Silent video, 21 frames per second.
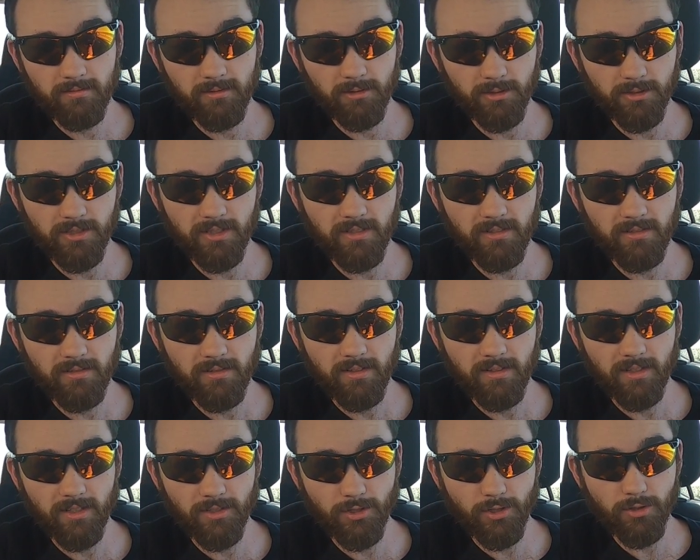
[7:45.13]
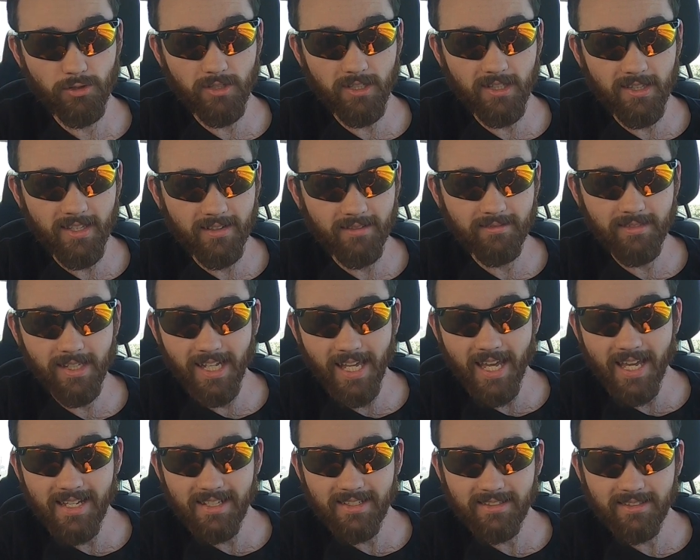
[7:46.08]
We'll see. That's usually the, the
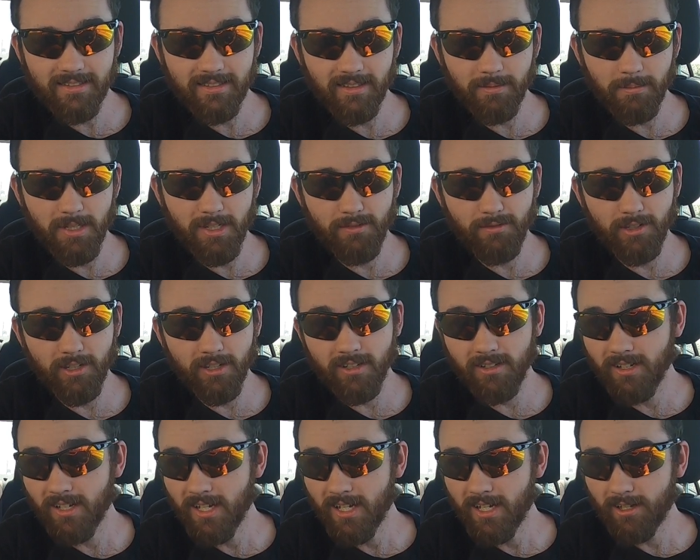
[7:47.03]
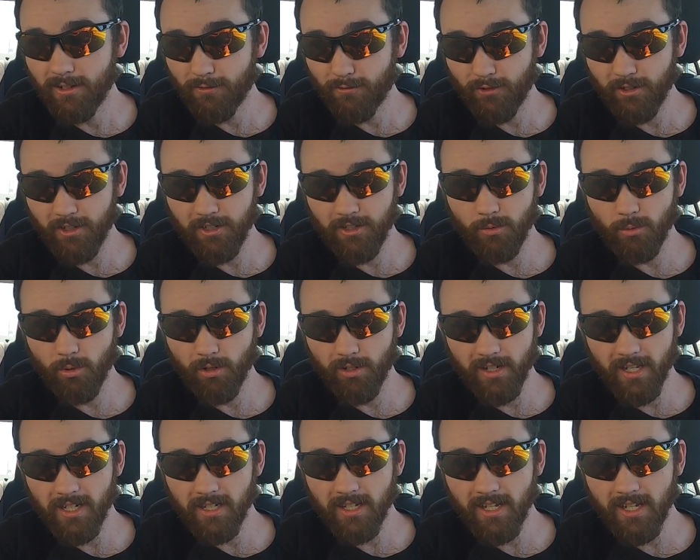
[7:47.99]
case. I mean, you look at Infinity War
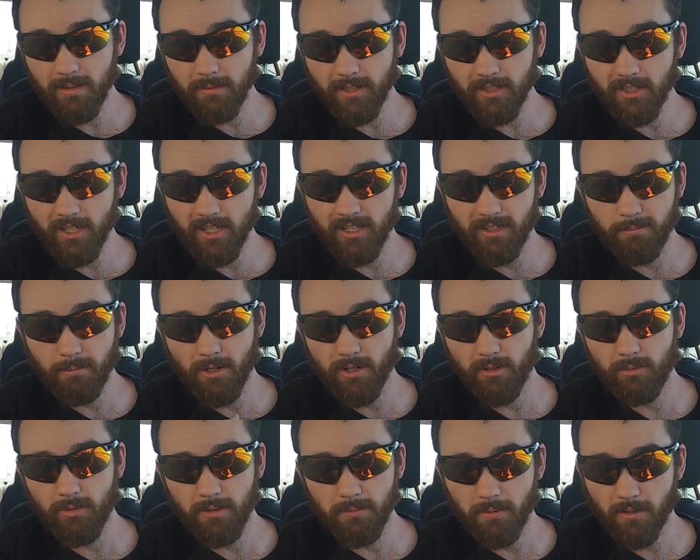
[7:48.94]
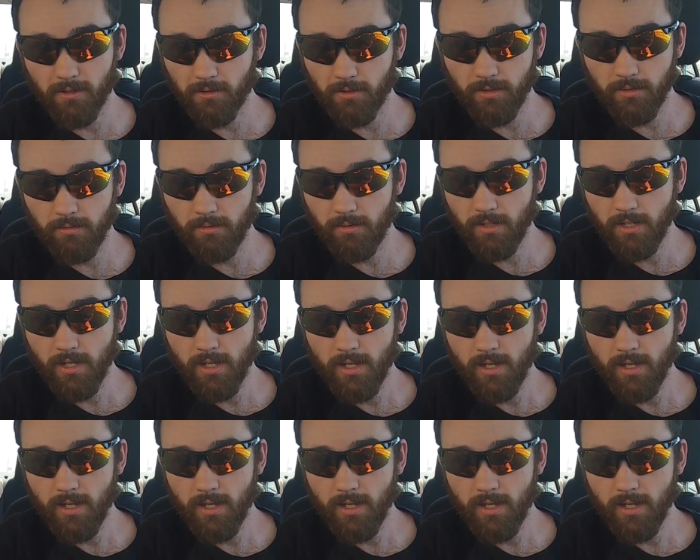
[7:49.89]
and Endgame, that's kind of part one, part two.